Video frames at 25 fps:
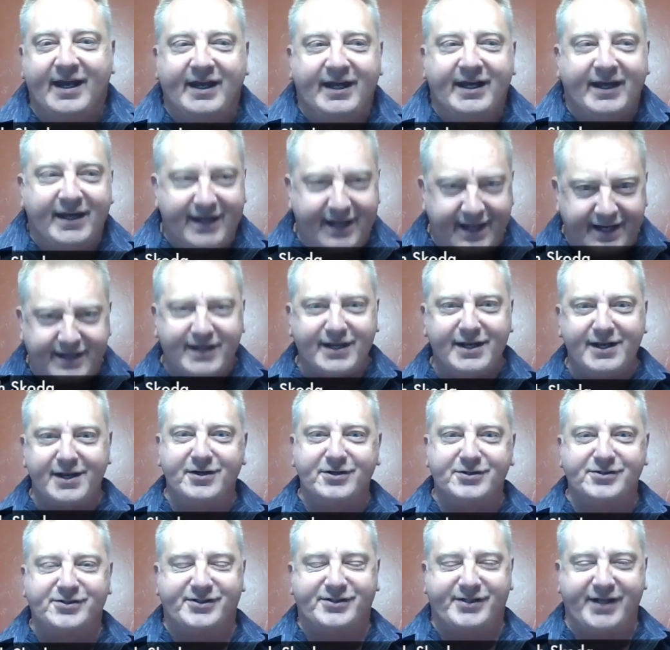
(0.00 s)
And I can
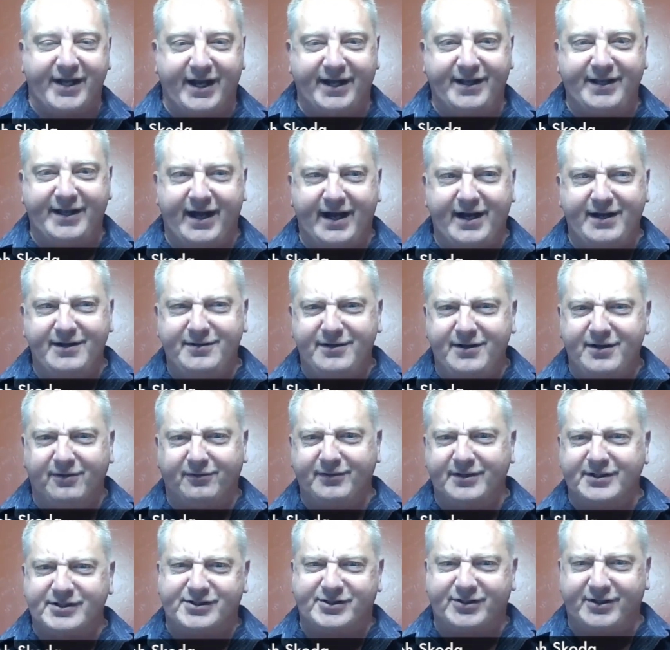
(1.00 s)
understand that. You don't
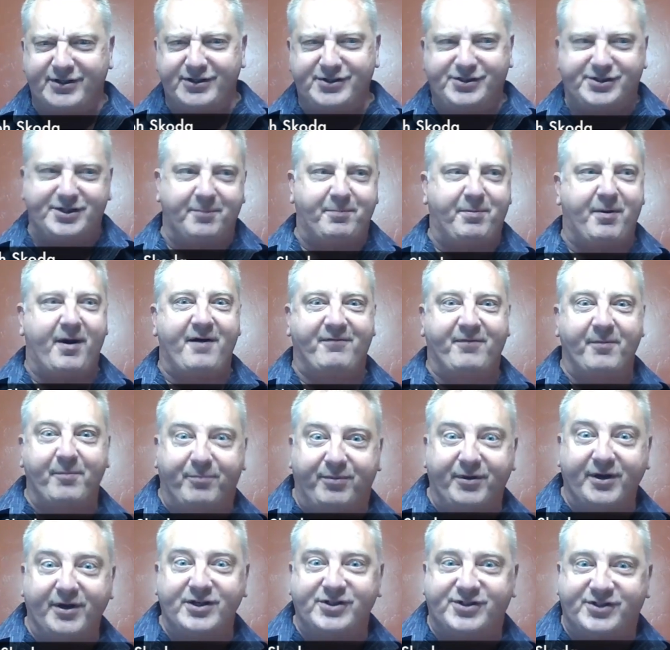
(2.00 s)
necessarily jump off of
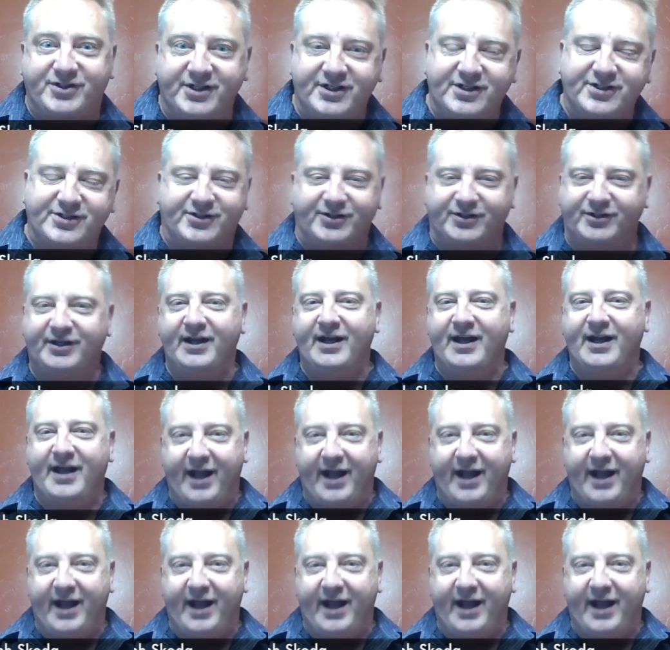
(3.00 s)
bridges or